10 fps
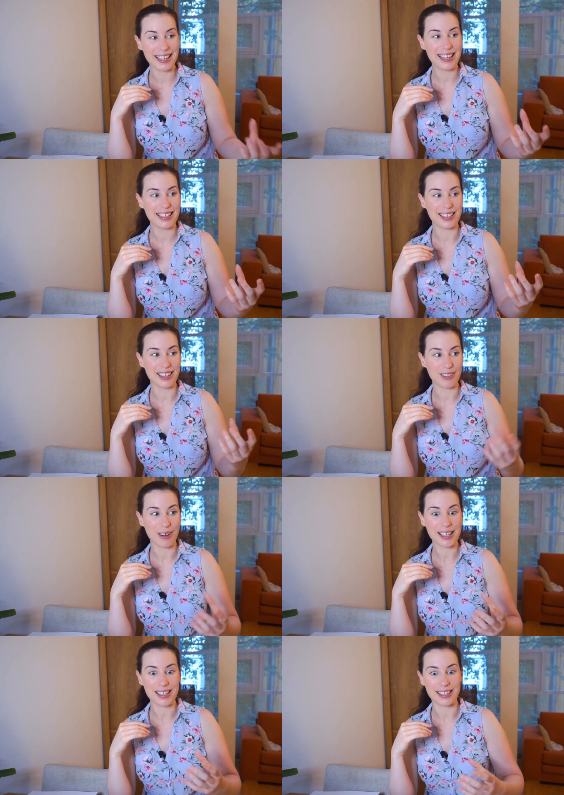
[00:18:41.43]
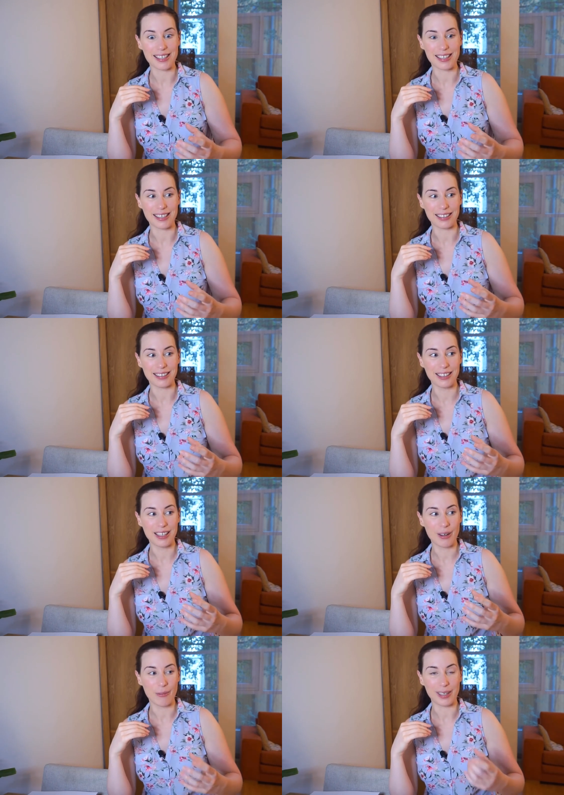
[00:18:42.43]
So the crisis is still,
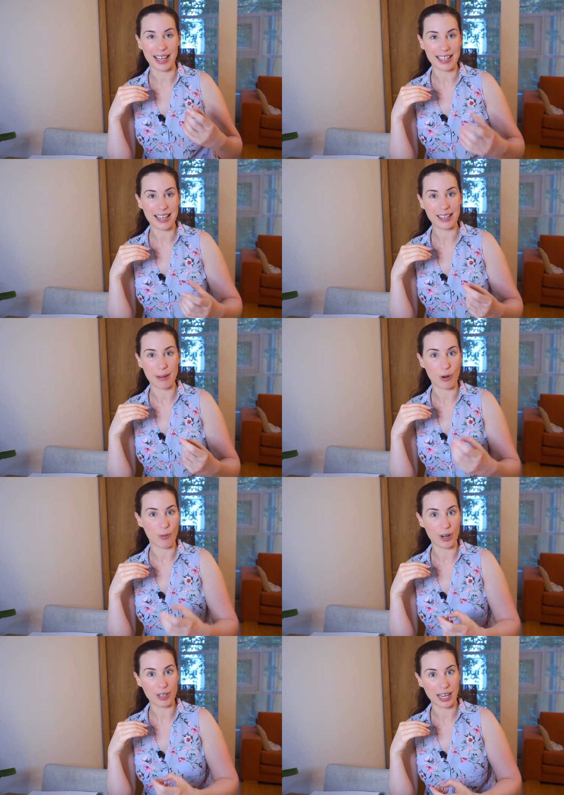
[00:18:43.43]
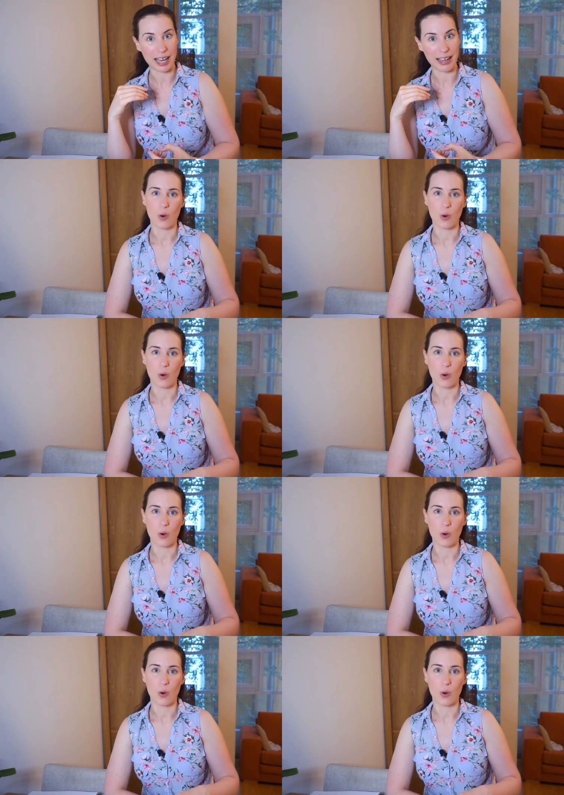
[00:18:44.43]
will I tell him or won't I?